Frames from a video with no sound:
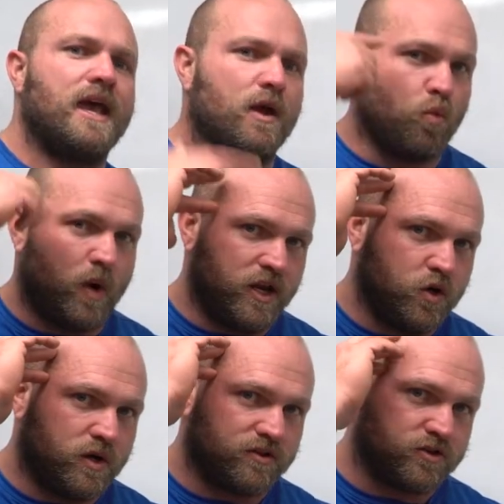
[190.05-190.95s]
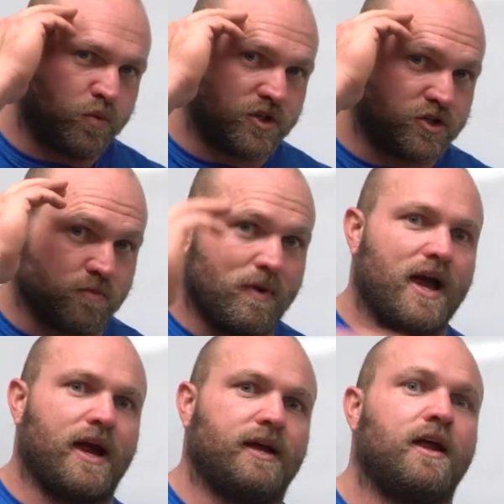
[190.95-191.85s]
And when you can switch your
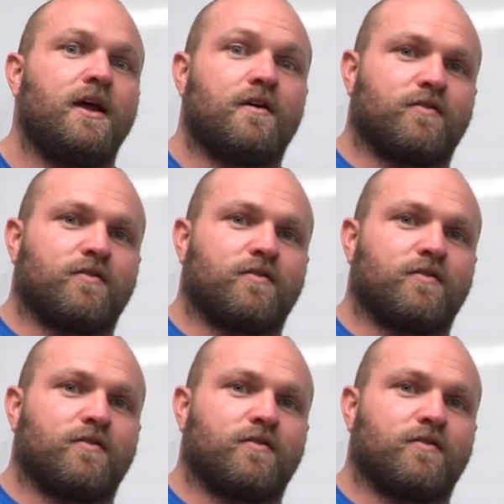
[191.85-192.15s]
mind